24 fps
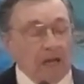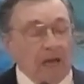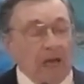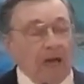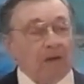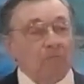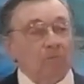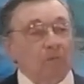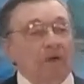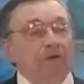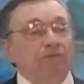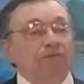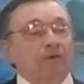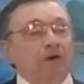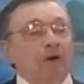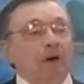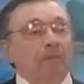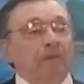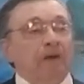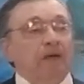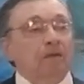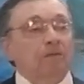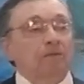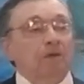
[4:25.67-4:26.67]
and we've
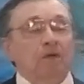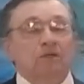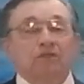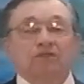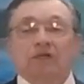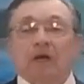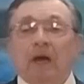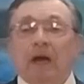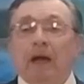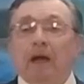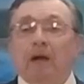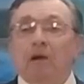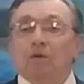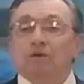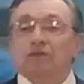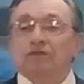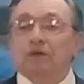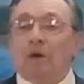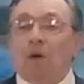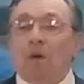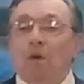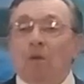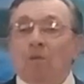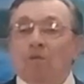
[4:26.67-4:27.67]
come in this
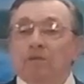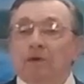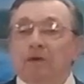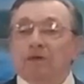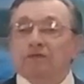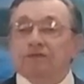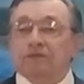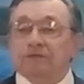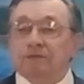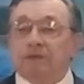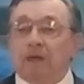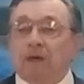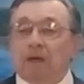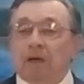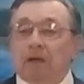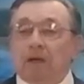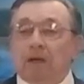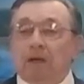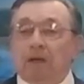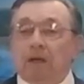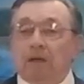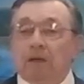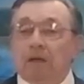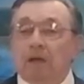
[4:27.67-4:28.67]
house on this
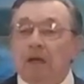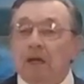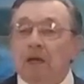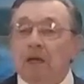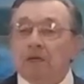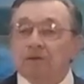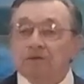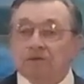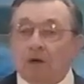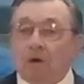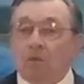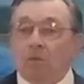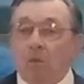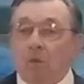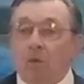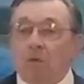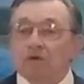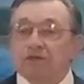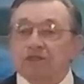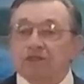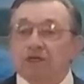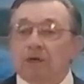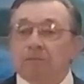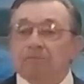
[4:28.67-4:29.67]
day to
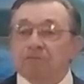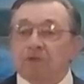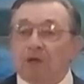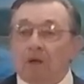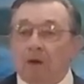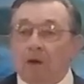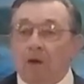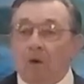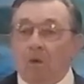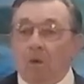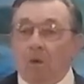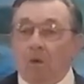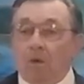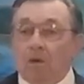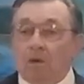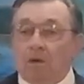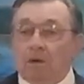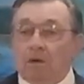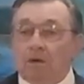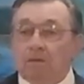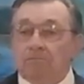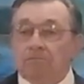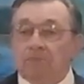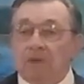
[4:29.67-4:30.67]
worship the
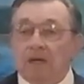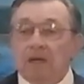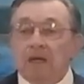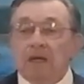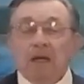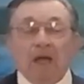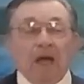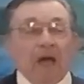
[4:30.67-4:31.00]
Lord